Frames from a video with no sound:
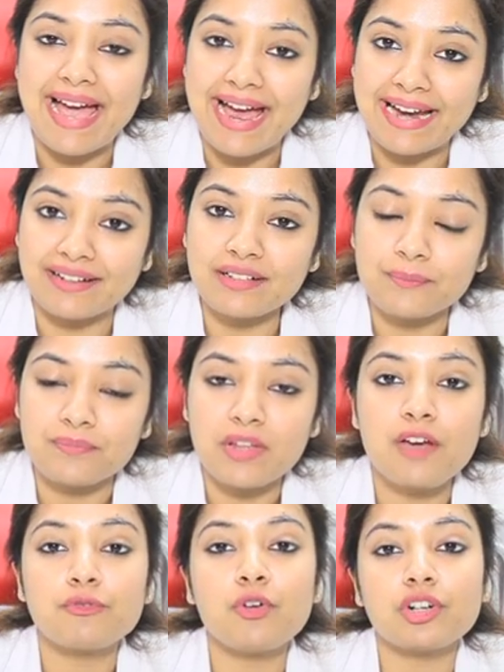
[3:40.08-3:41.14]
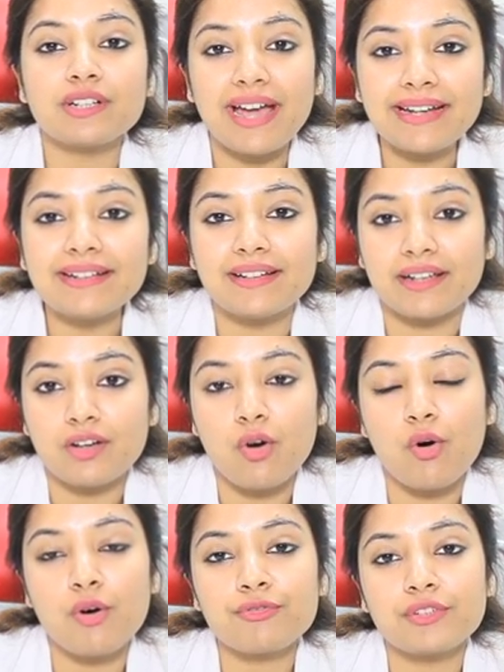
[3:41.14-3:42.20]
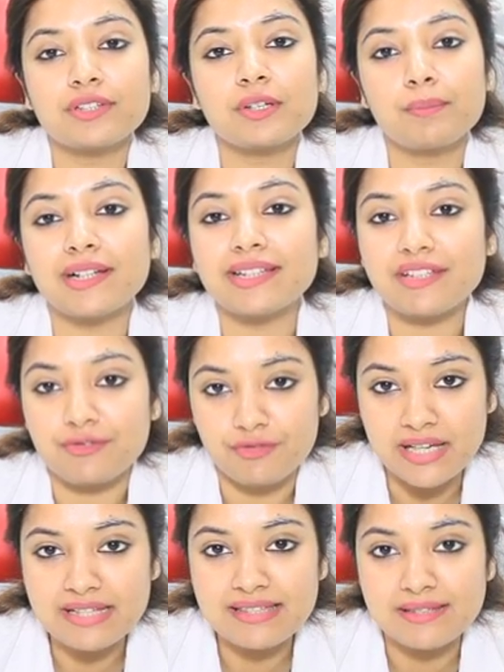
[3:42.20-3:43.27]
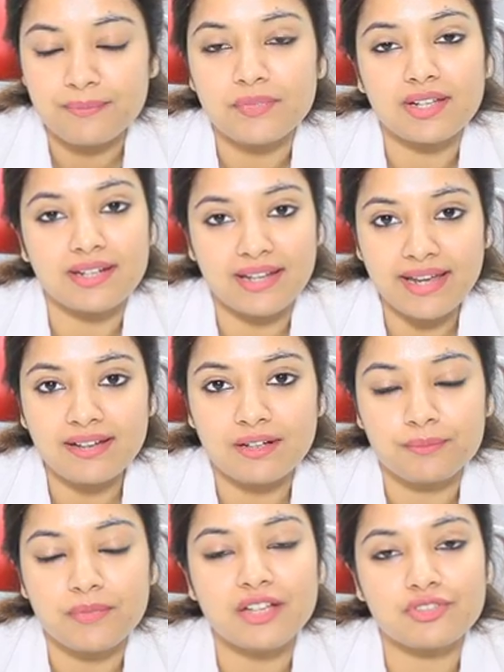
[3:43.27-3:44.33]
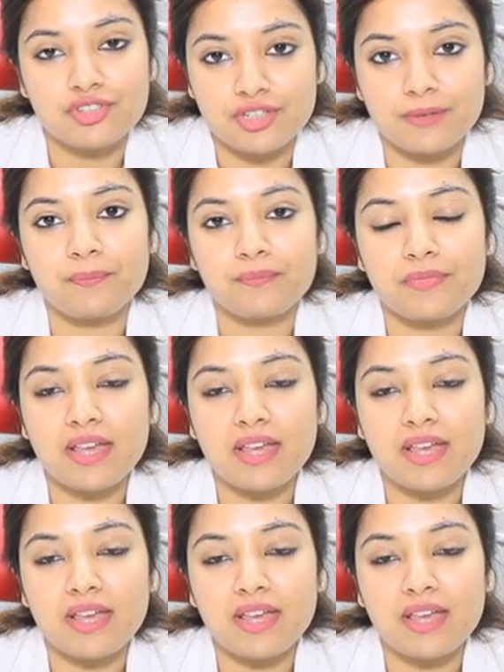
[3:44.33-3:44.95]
and for tightening of the bulky face, neck and chin.